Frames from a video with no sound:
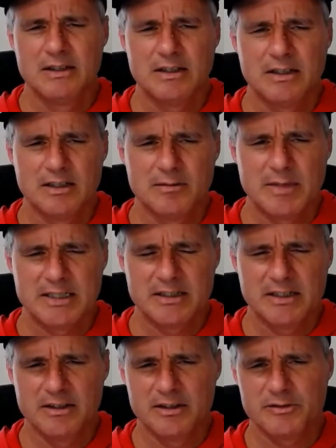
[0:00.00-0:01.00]
At
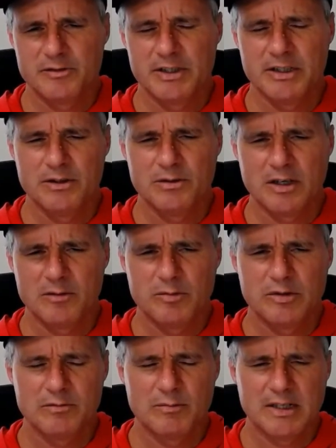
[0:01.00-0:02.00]
the end of this video, I'll
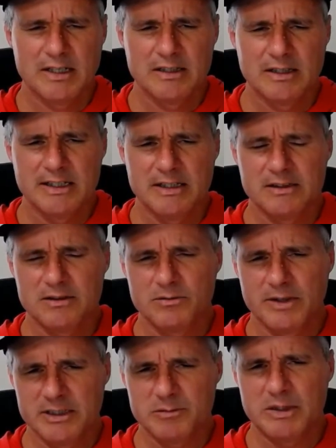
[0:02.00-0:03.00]
put my latest
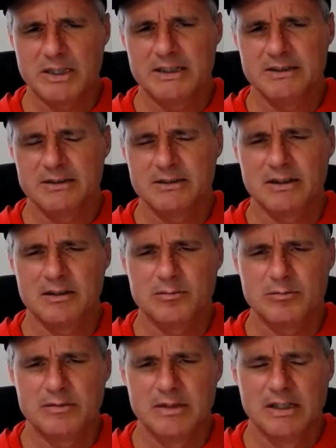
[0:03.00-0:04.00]
race plans
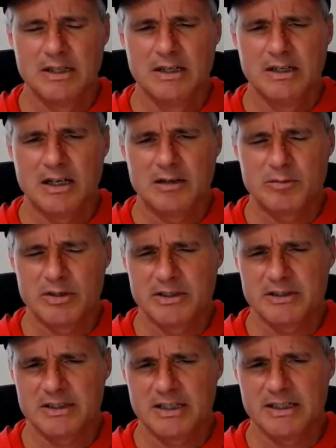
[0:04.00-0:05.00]
up. I'm pretty
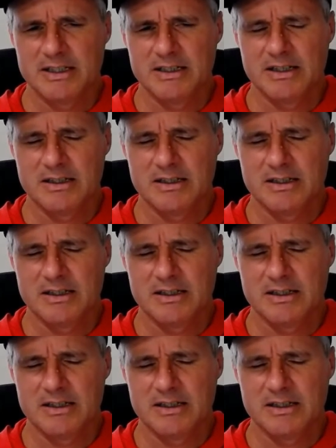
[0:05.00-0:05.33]
excited.